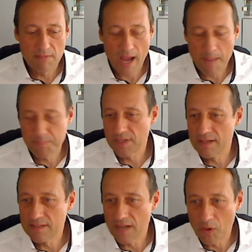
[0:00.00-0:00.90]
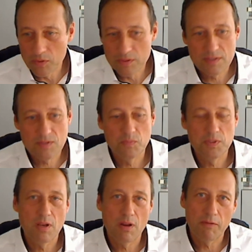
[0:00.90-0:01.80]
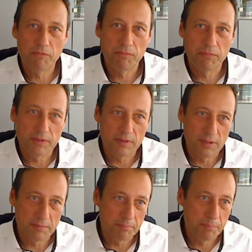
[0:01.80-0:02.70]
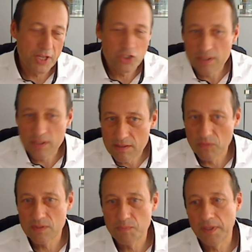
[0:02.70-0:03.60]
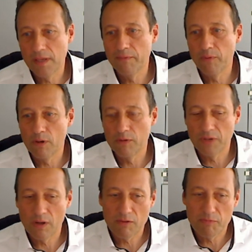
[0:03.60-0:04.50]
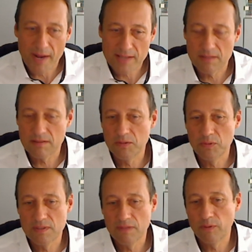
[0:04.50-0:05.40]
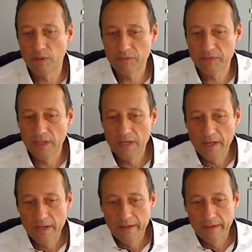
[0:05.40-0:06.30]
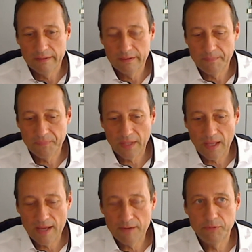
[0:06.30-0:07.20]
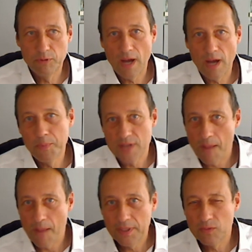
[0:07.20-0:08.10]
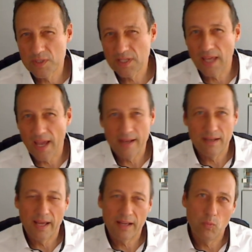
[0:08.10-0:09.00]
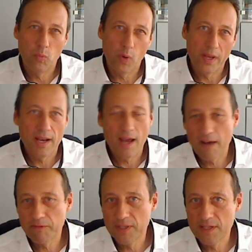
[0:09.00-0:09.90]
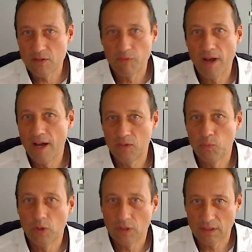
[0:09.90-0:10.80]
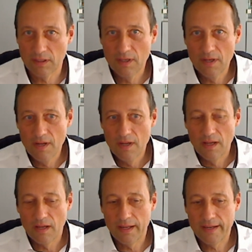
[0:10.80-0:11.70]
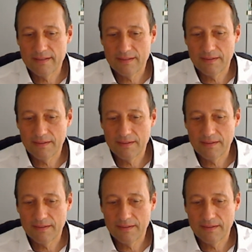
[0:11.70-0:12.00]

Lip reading: ups and downs, with a lot of PhD students being involved, a lot of master students involved. And for Abu Dhabi, it was again like 1.5 years of hard work. And